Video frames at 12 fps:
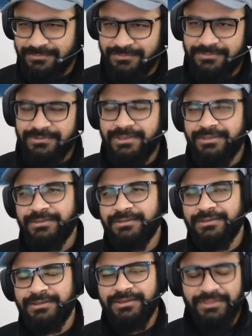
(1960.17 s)

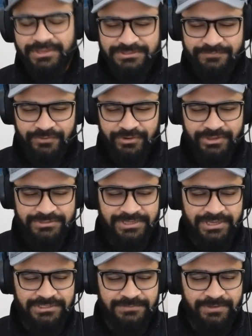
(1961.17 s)
I think it's a very
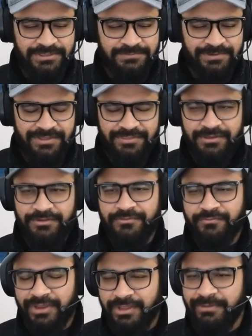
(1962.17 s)
exciting space. But I think
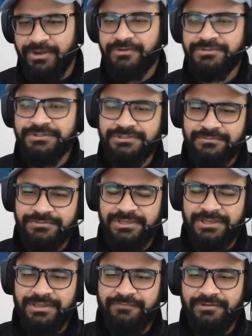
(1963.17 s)
recommender systems
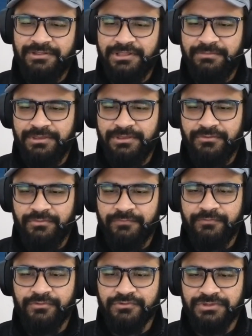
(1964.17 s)
can definitely be
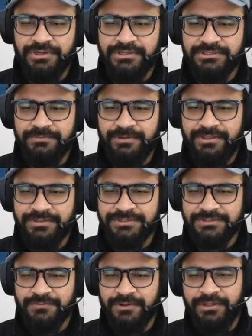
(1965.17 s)
revolutionized by this
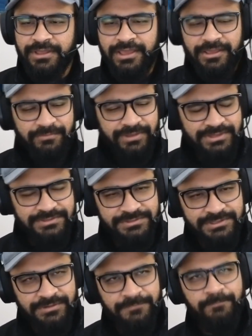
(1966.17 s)
as well, because
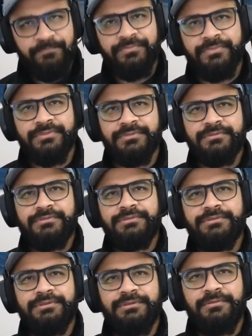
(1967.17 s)

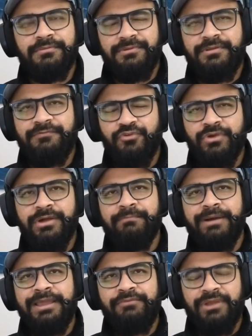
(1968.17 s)
if you
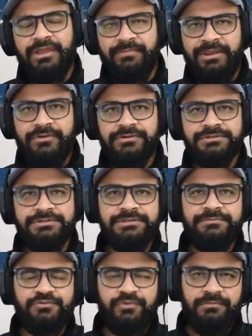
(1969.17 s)
combine recommender
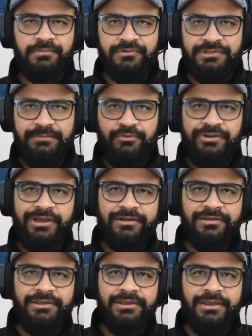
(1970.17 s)
systems with
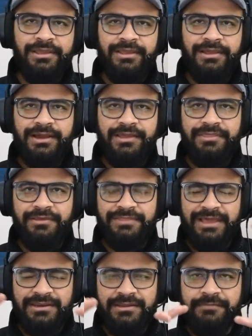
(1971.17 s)
multimodality, I think
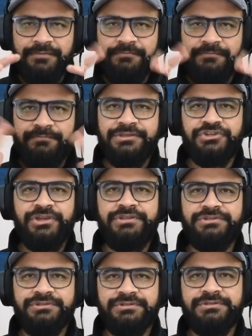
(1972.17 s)
that completely
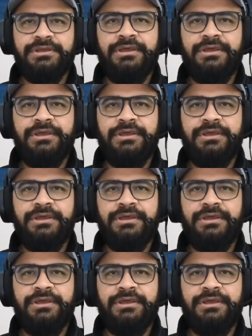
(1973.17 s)
changes